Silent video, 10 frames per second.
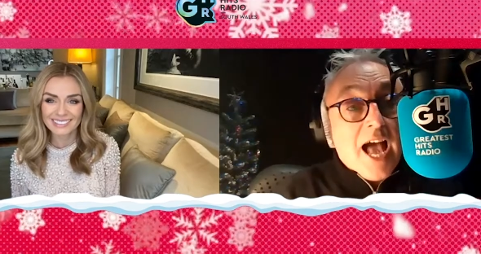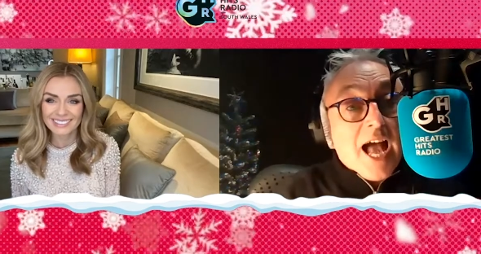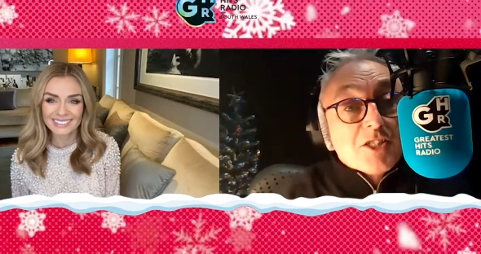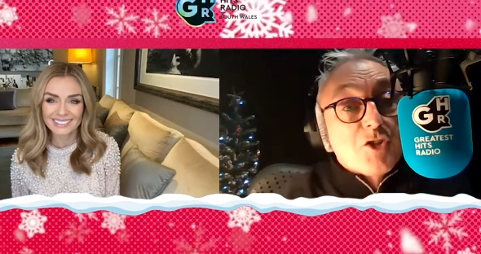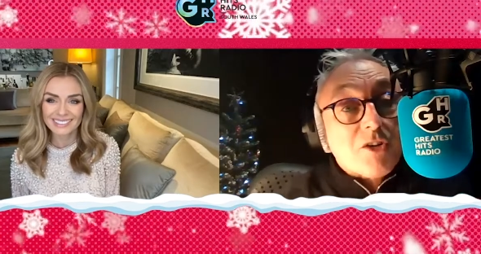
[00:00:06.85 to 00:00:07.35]

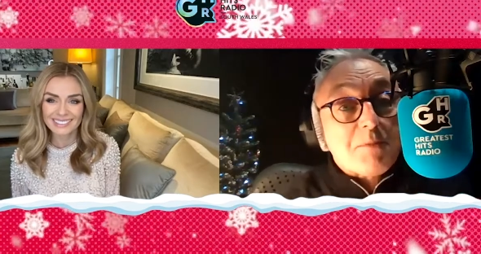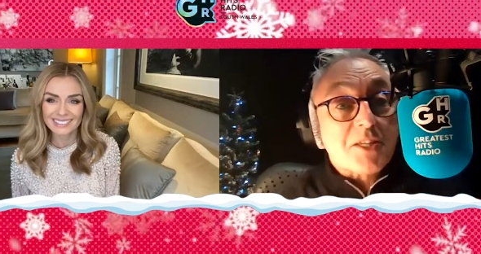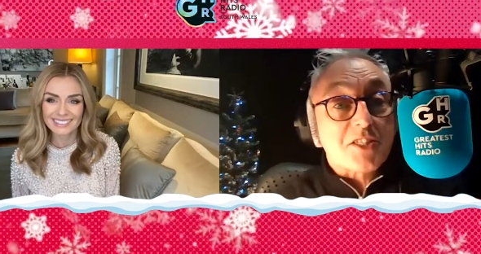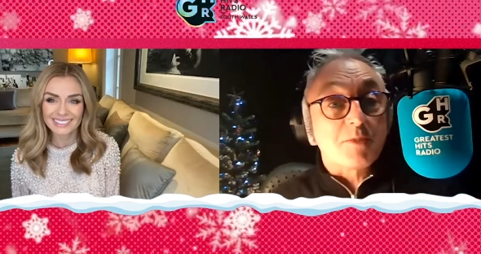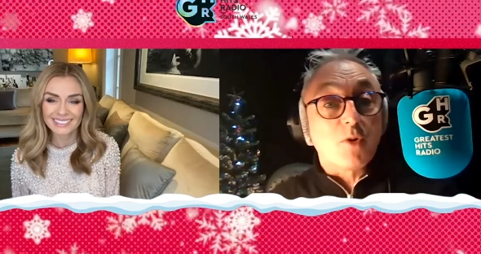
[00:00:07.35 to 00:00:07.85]
Speaker 1: and joining me
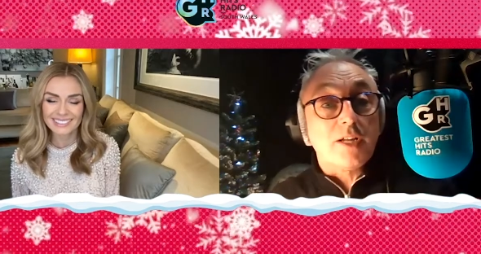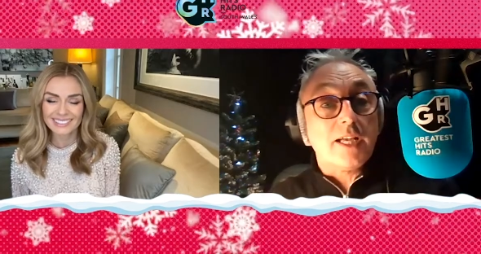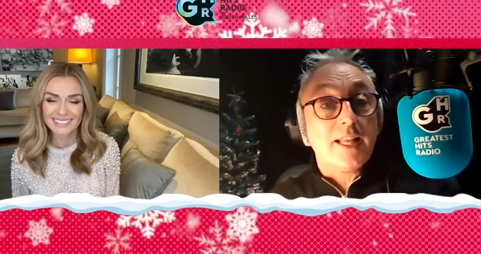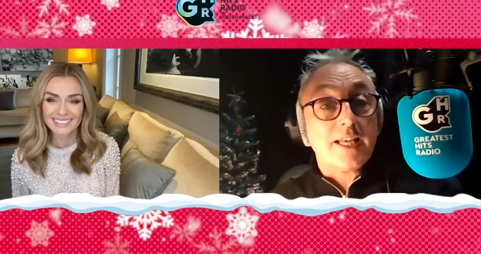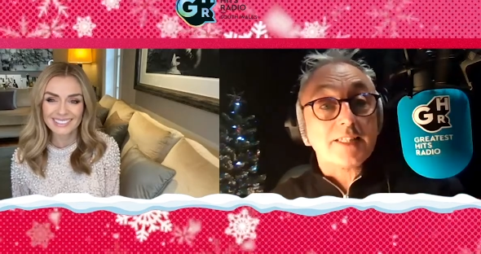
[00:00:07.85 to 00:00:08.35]
this morning
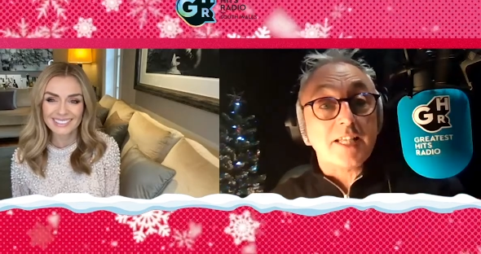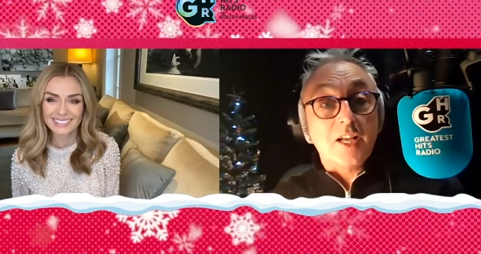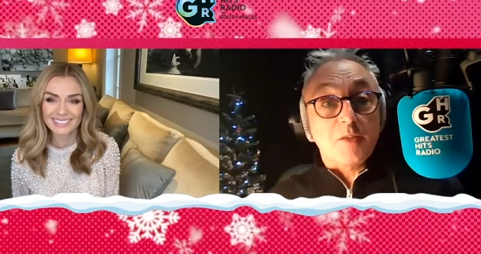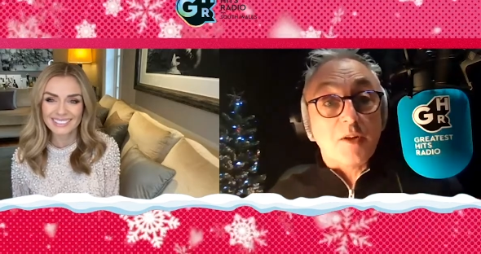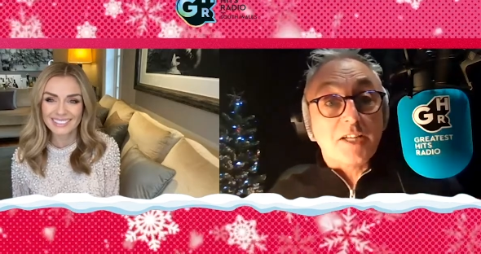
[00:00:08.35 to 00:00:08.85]
it is
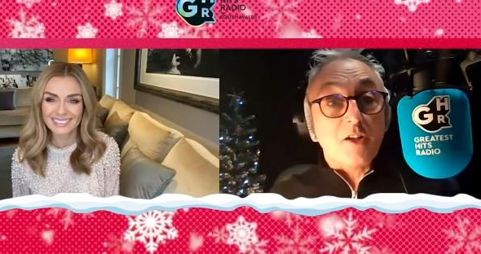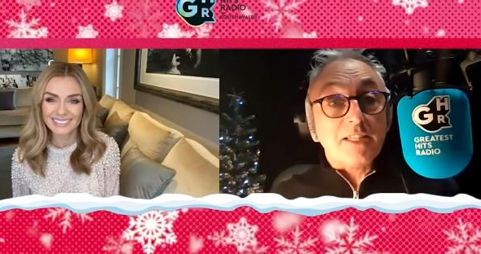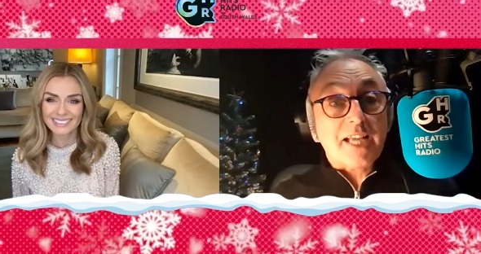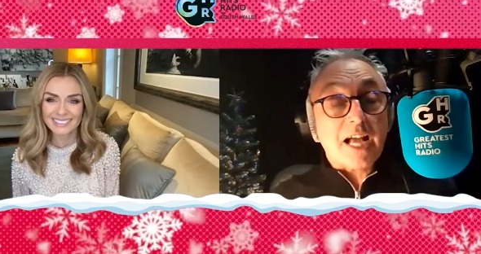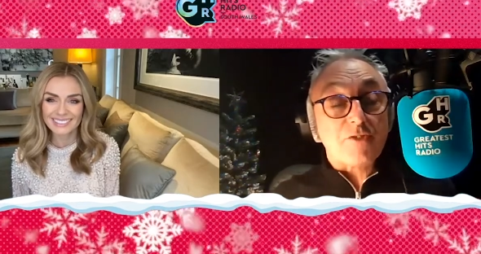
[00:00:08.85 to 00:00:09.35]
the one and only
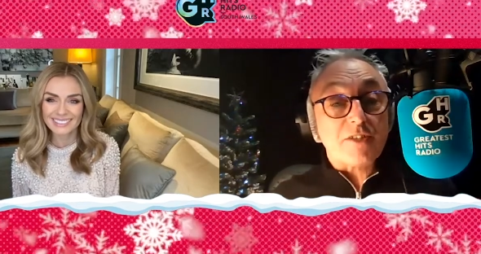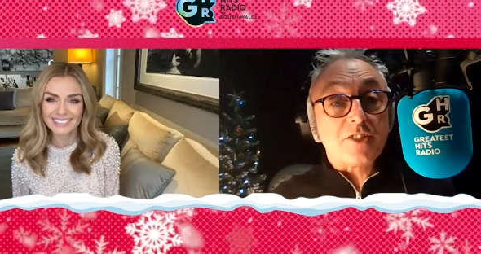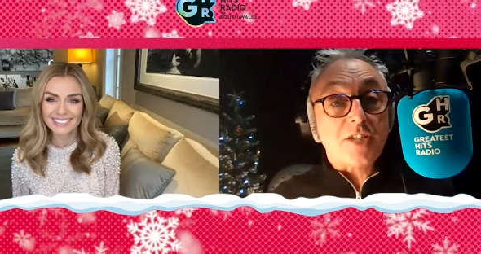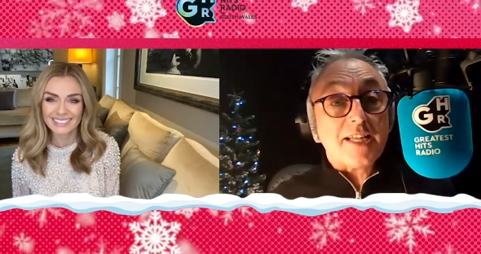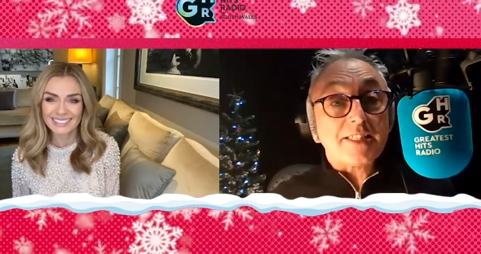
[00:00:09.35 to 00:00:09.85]
Katherine
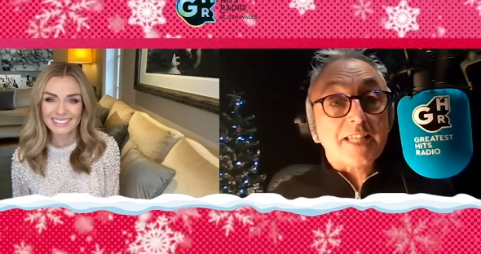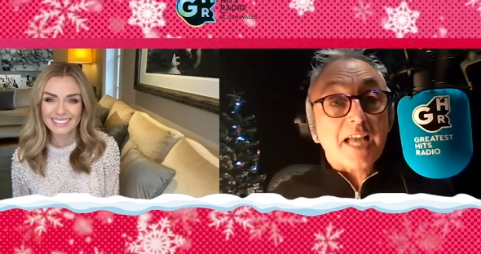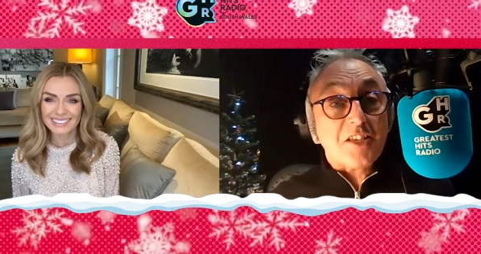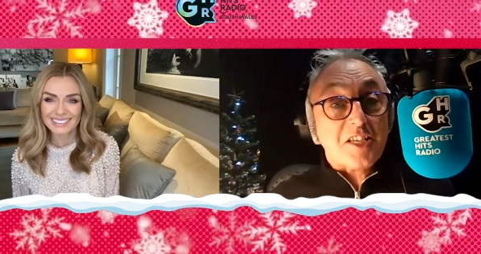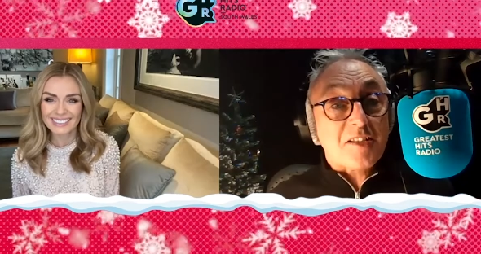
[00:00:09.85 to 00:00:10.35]
Jenkins.
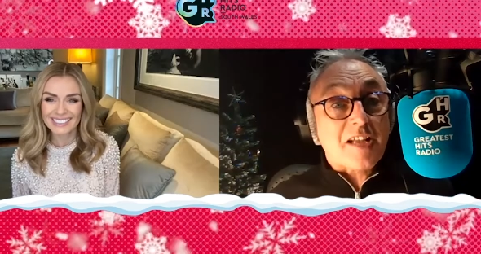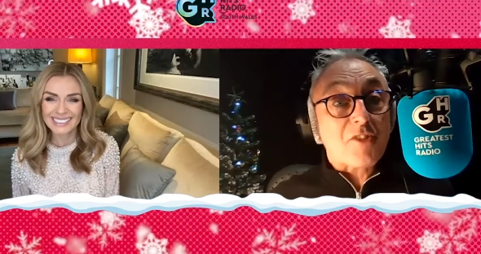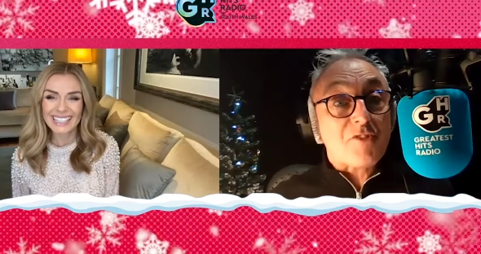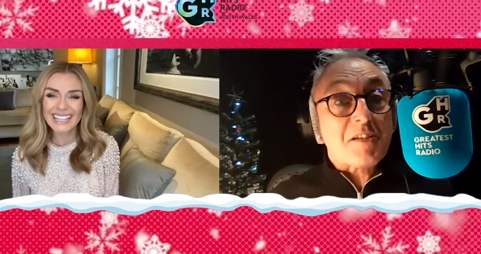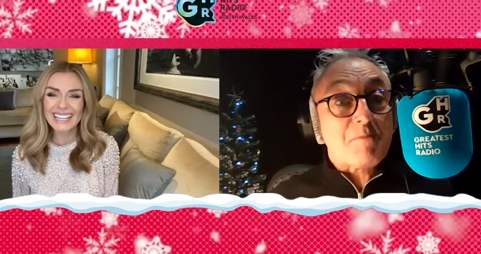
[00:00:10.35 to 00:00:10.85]
Katherine,
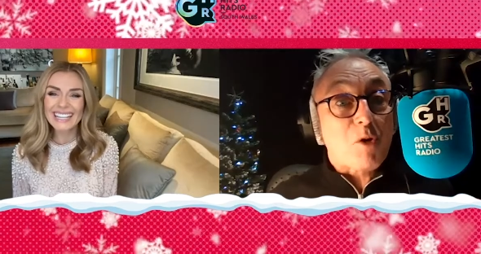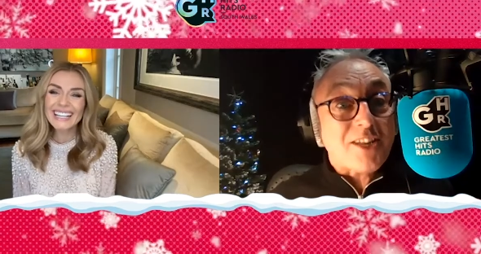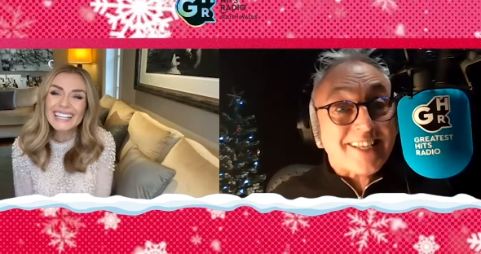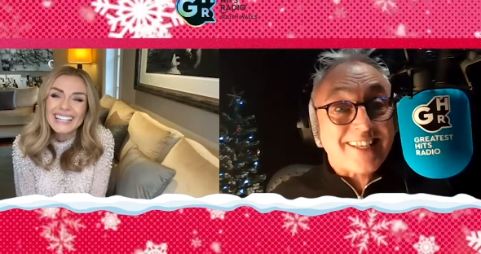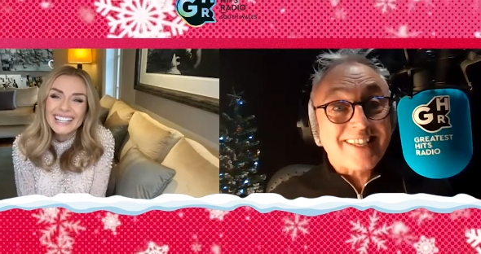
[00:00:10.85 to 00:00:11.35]
Katherine, good
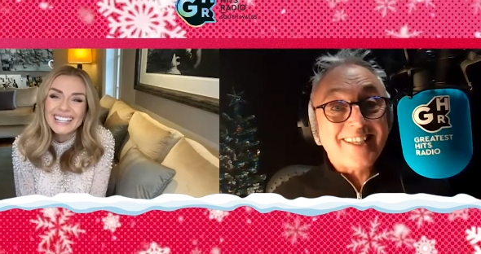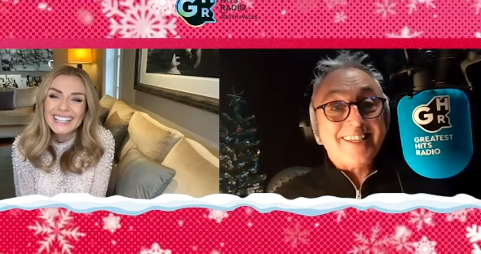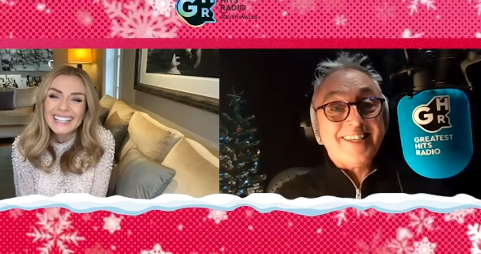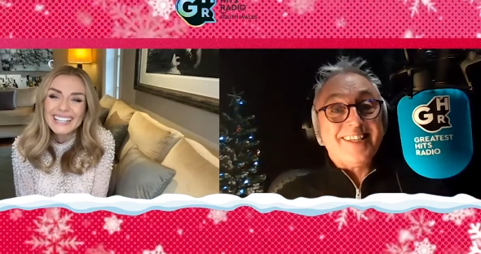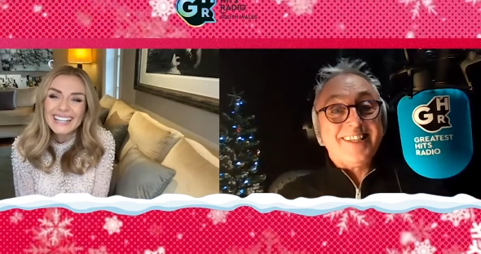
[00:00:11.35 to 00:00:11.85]
morning.
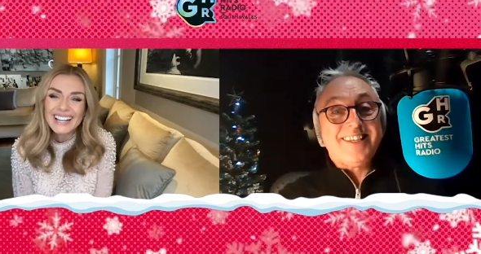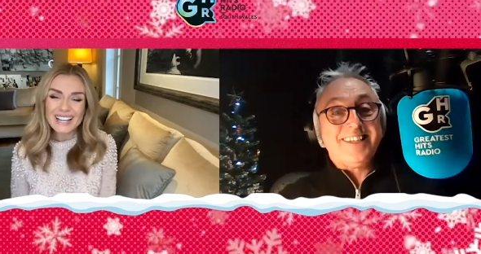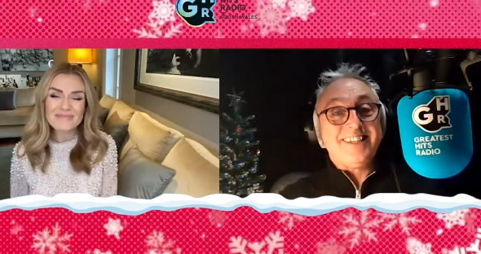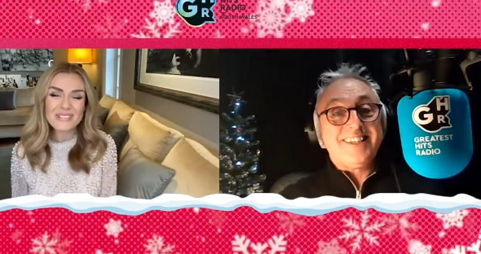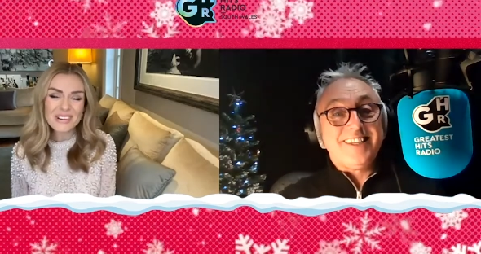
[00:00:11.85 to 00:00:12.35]

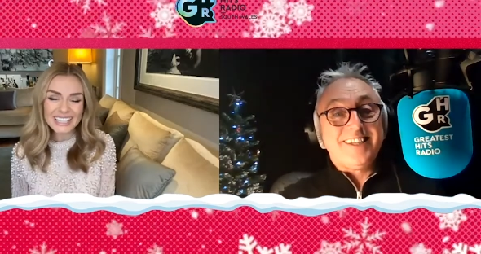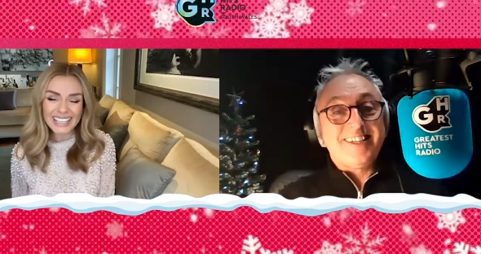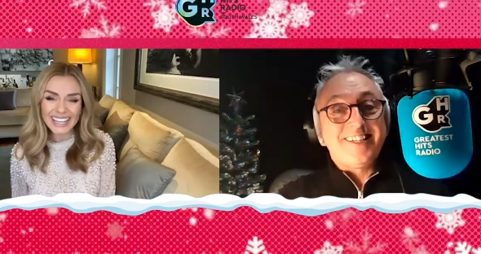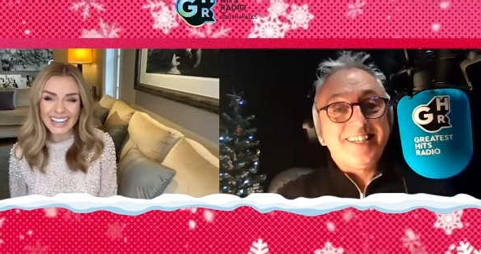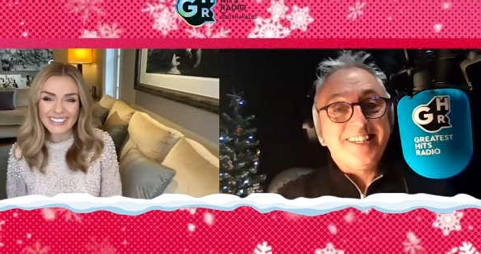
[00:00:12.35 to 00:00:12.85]
Speaker 2: Good
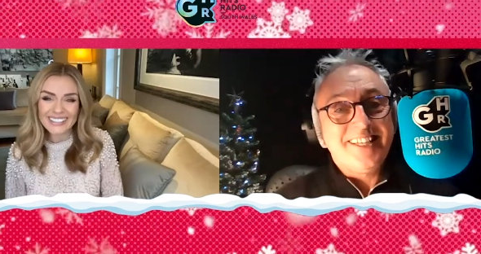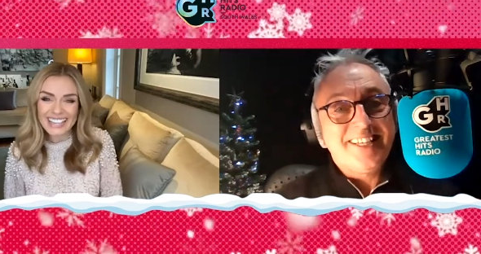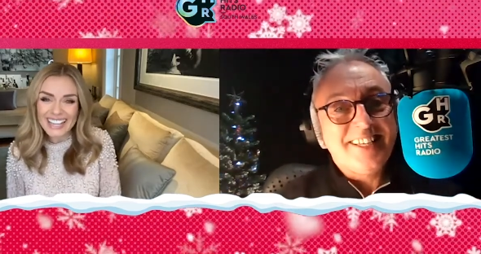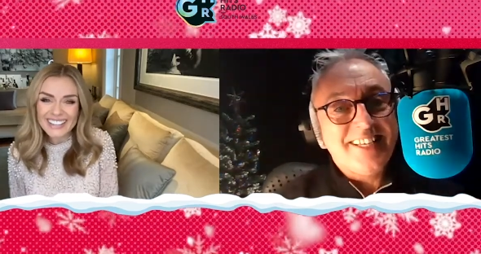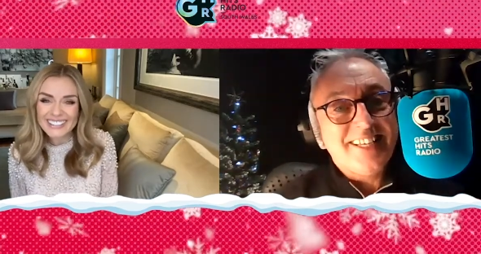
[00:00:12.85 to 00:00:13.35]
morning. How are
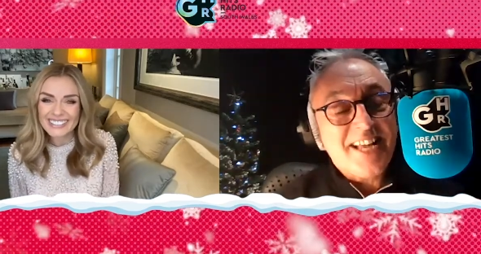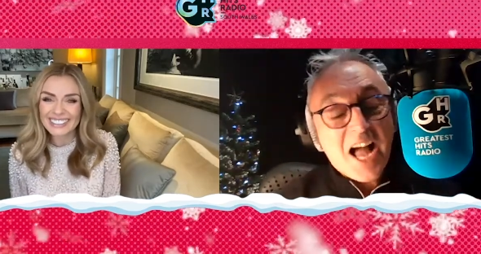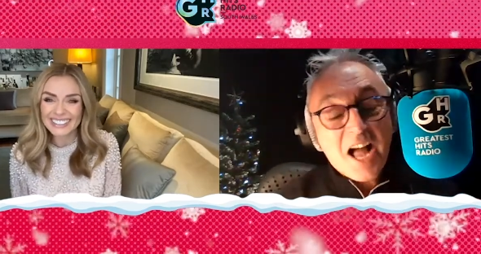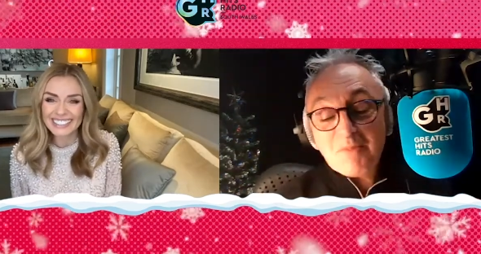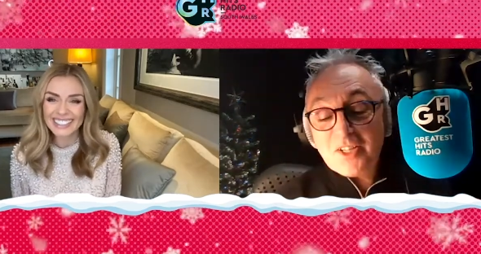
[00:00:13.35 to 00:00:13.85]
you?
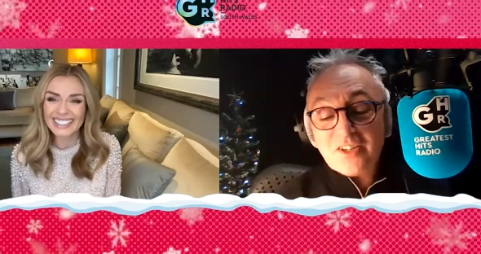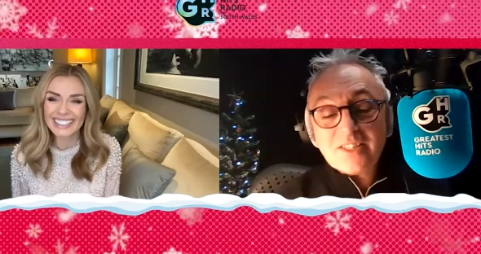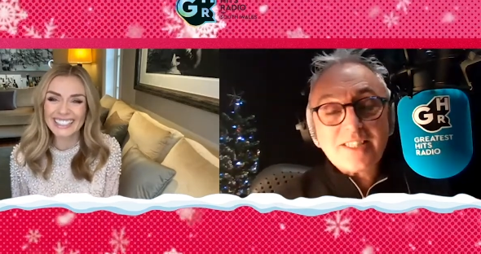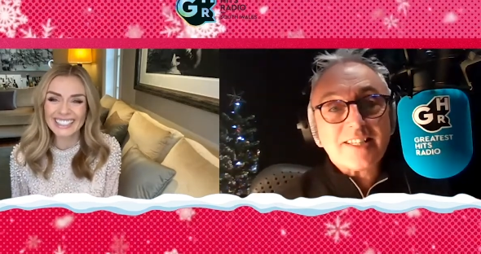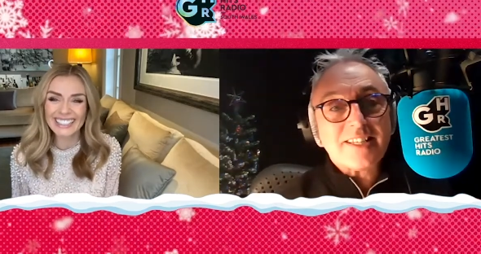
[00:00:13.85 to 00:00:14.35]
I'm good.